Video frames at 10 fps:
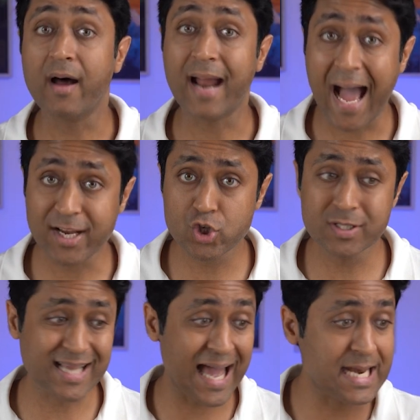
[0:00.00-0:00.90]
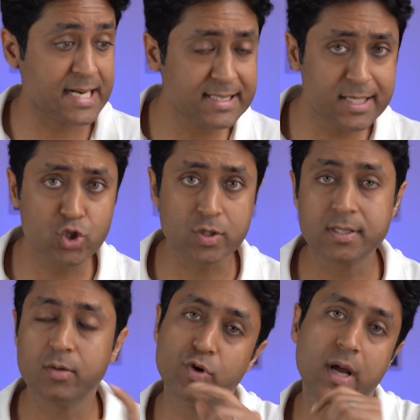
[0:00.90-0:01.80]
our actions and
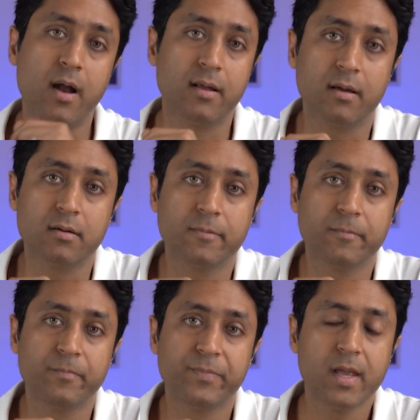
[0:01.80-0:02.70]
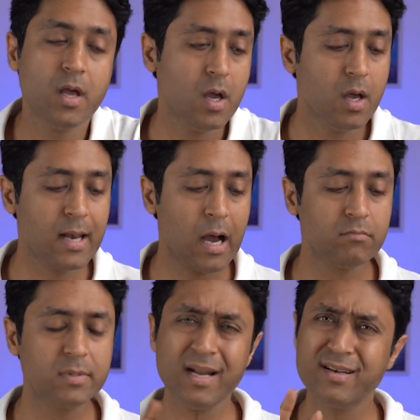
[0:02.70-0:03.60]
decisions regarding it.
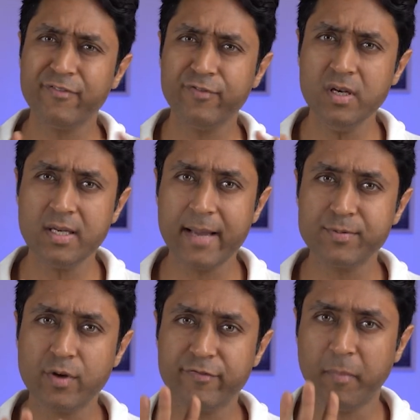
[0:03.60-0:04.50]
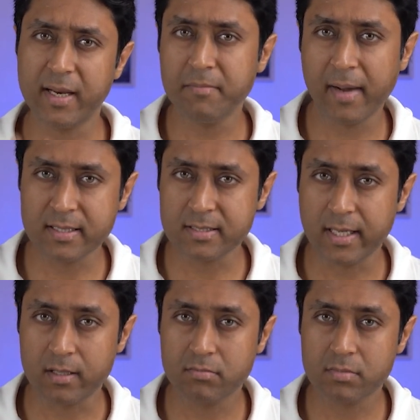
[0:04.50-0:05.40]
Now, there are different types of money
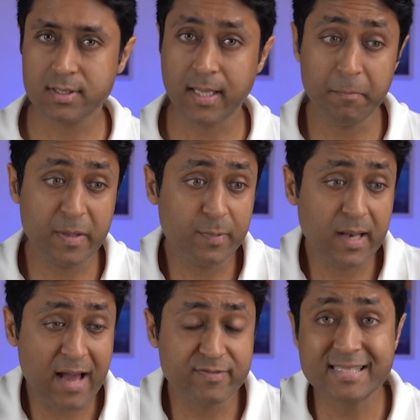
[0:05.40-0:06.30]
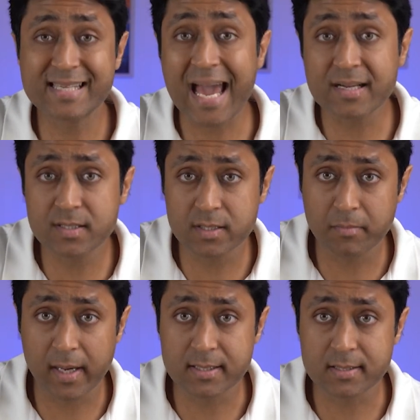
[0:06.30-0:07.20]
mindset. Some people have scarcity
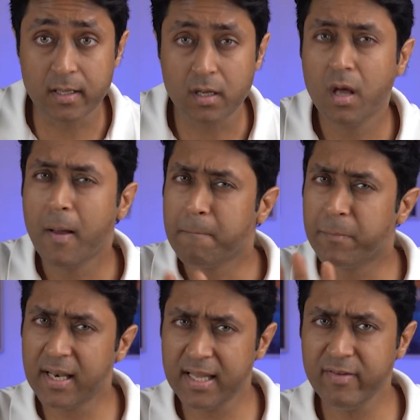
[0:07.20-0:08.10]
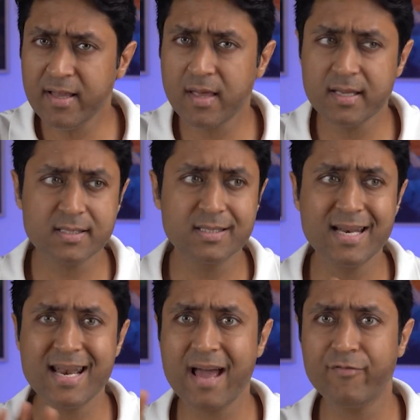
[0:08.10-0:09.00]
mindset, believing there's
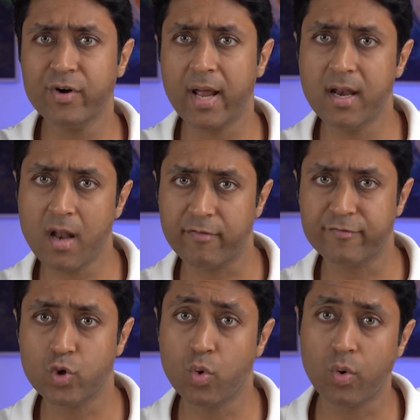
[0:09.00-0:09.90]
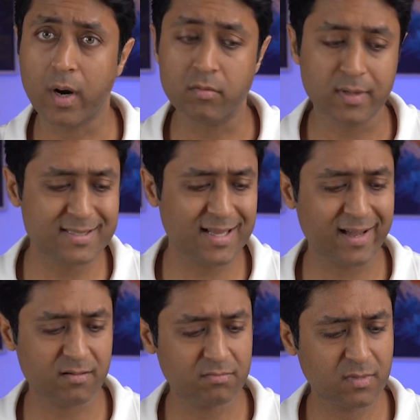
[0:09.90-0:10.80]
never enough to go around. It's
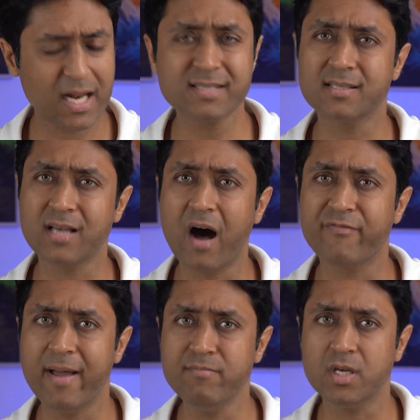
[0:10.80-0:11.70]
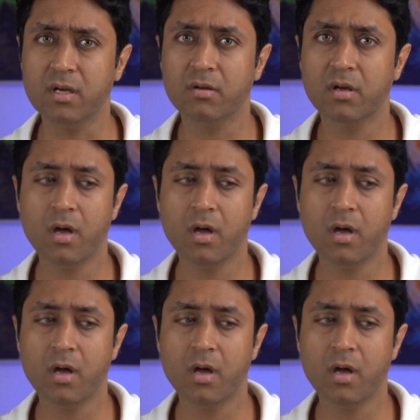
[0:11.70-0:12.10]
like glass is half empty.